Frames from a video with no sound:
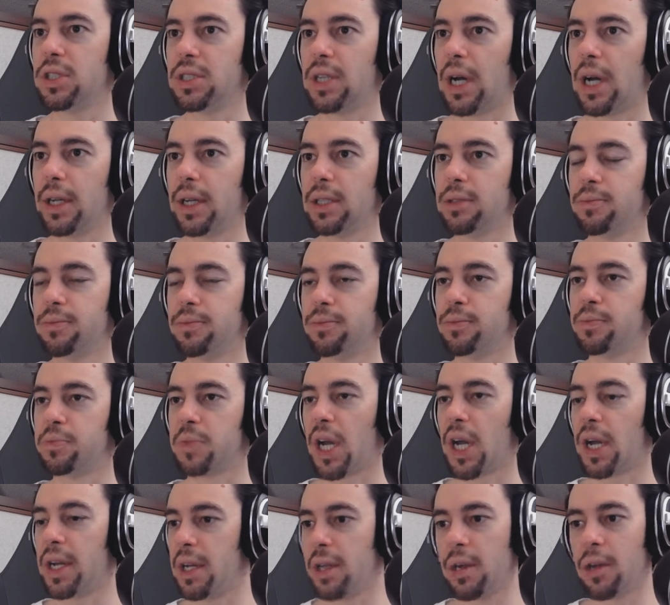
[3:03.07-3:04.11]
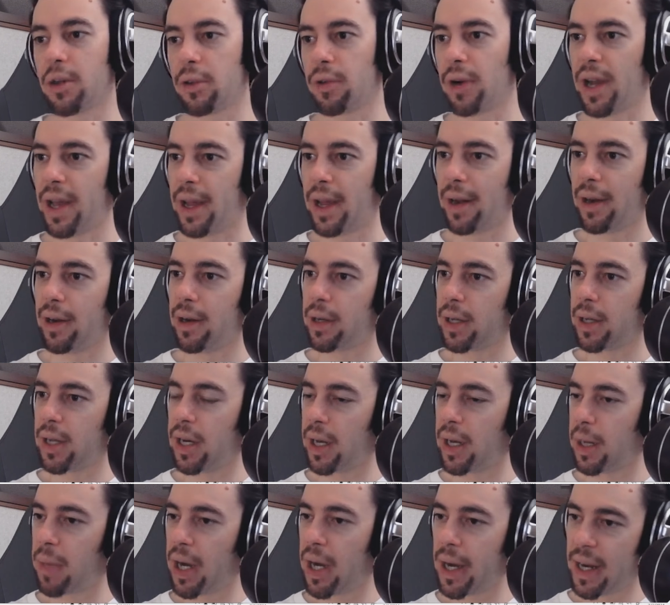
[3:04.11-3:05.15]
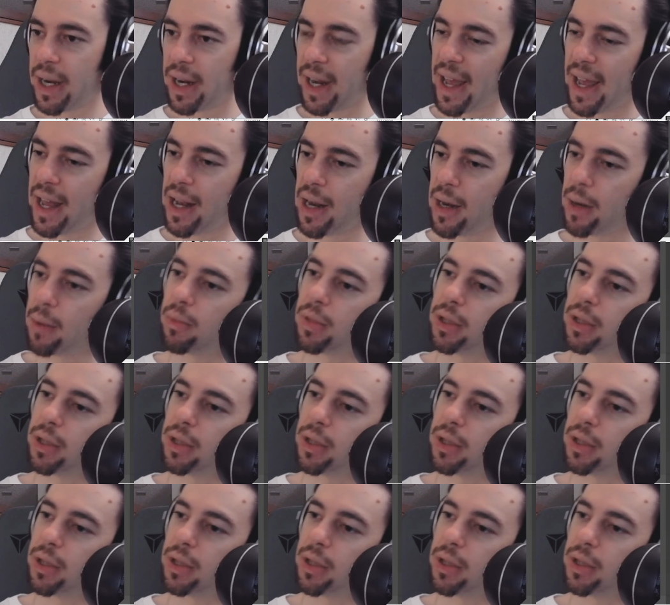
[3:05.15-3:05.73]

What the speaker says: I need another N. Can I buy an N,